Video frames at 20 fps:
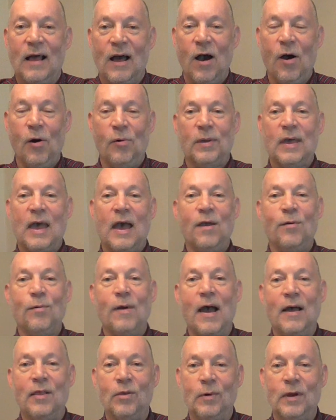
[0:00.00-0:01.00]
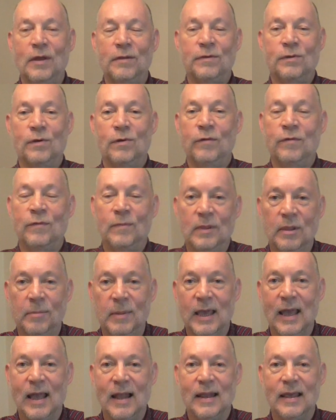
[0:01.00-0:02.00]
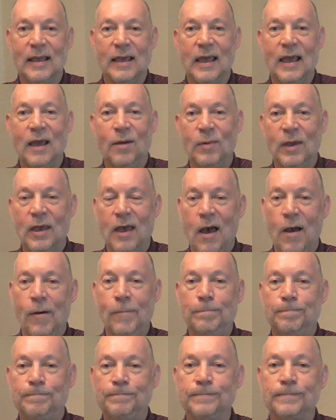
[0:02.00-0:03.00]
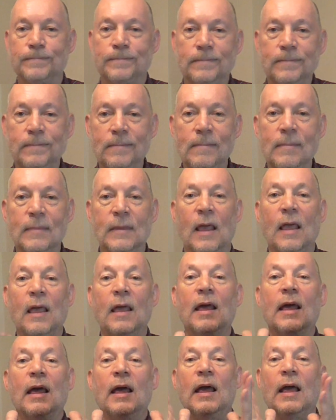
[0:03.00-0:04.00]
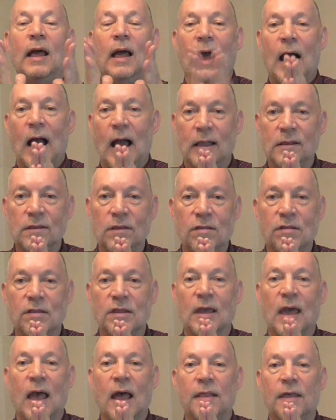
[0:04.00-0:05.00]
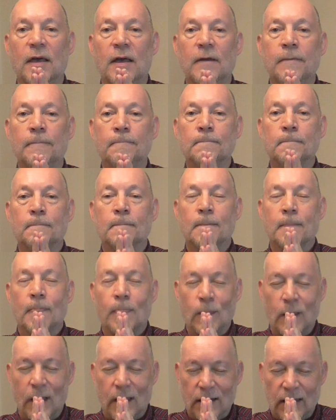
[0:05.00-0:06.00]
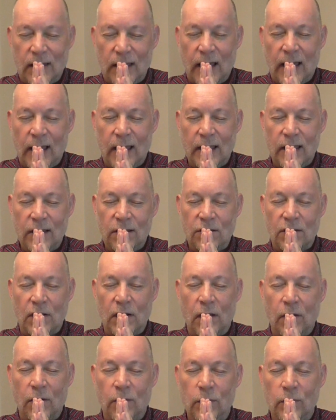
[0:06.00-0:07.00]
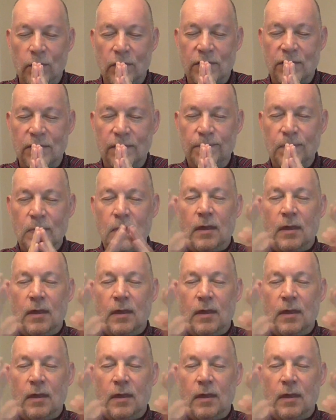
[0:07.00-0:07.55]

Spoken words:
Okay, right the way through from the beginning, here we go. Hands together and eyes closed.